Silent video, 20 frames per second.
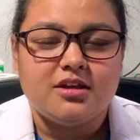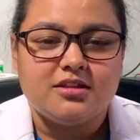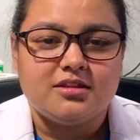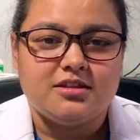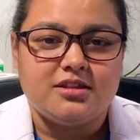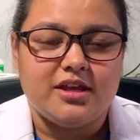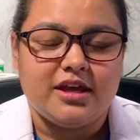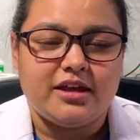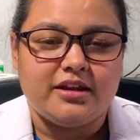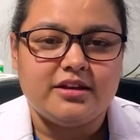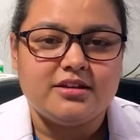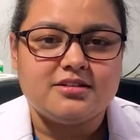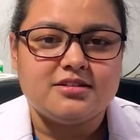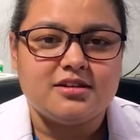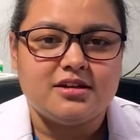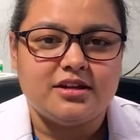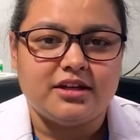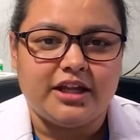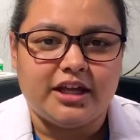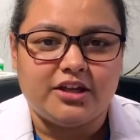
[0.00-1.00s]
there is
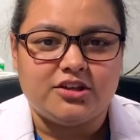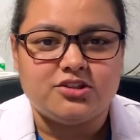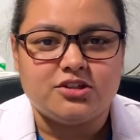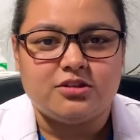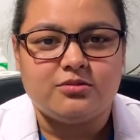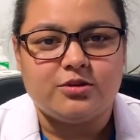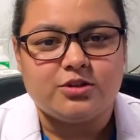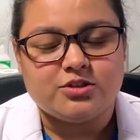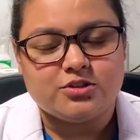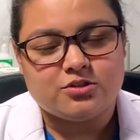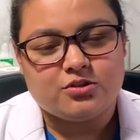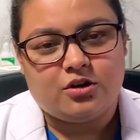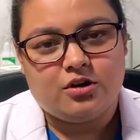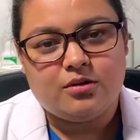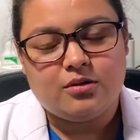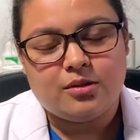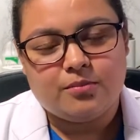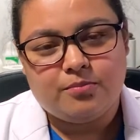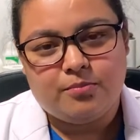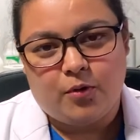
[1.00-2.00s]
a nature which is called
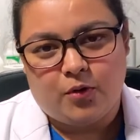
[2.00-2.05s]
the